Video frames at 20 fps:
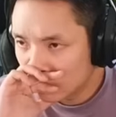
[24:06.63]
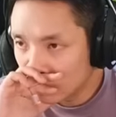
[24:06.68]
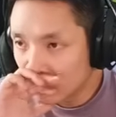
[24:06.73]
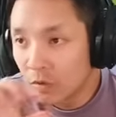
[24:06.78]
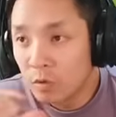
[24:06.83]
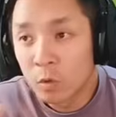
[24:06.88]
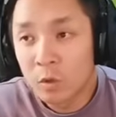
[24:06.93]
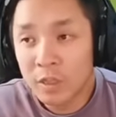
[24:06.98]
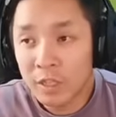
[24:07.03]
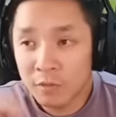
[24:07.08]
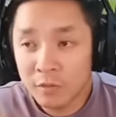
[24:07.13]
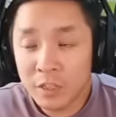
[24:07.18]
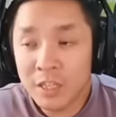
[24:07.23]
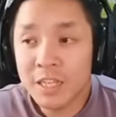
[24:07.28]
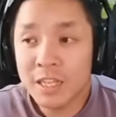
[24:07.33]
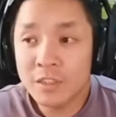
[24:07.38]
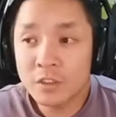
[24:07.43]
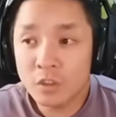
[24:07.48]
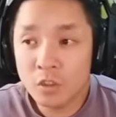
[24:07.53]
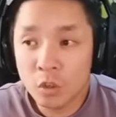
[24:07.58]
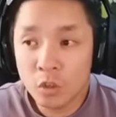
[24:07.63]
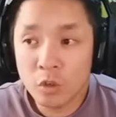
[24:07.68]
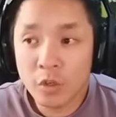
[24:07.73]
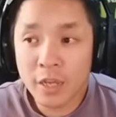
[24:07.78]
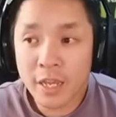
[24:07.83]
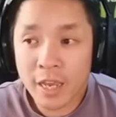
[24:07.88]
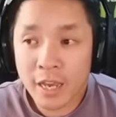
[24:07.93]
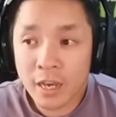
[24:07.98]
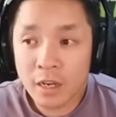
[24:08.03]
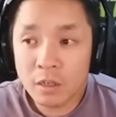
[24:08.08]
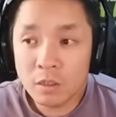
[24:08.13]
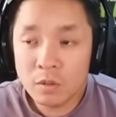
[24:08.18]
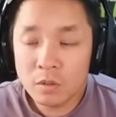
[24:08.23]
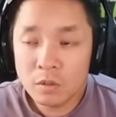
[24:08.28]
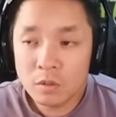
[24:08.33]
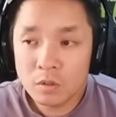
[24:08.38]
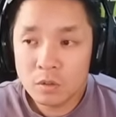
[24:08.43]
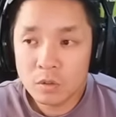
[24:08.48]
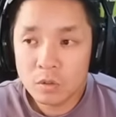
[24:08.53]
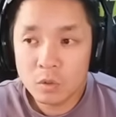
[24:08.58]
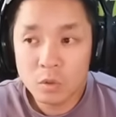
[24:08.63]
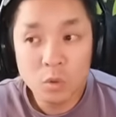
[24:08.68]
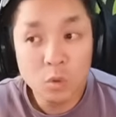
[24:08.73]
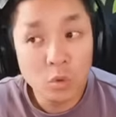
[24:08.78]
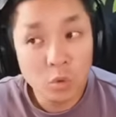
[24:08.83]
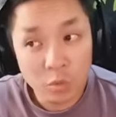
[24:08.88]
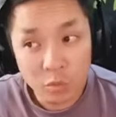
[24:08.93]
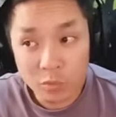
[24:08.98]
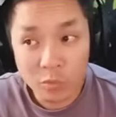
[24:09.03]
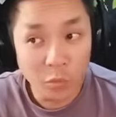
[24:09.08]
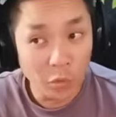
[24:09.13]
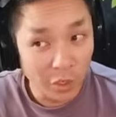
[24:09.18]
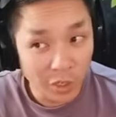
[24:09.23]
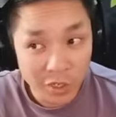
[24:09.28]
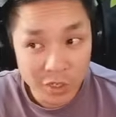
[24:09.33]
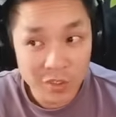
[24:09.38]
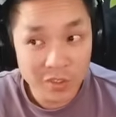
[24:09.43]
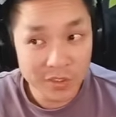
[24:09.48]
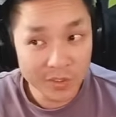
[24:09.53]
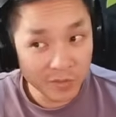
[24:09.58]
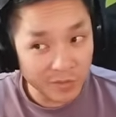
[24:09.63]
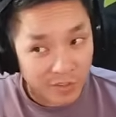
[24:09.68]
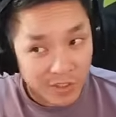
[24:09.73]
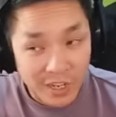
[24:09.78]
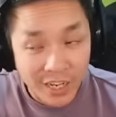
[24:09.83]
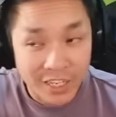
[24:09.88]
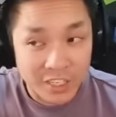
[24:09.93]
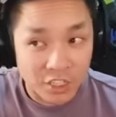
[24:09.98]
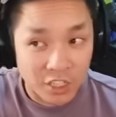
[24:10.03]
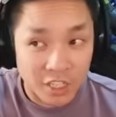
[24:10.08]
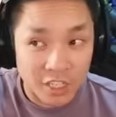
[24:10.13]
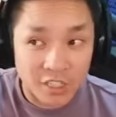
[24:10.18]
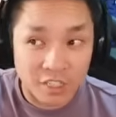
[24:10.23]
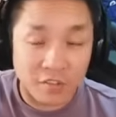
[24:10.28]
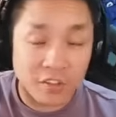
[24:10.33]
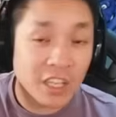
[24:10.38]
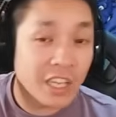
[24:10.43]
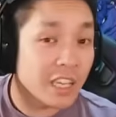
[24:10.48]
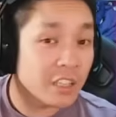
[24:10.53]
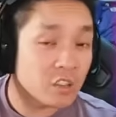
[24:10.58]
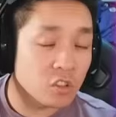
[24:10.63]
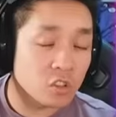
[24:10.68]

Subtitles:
Well, if he gets zoned now, oh well, high chance. If he gets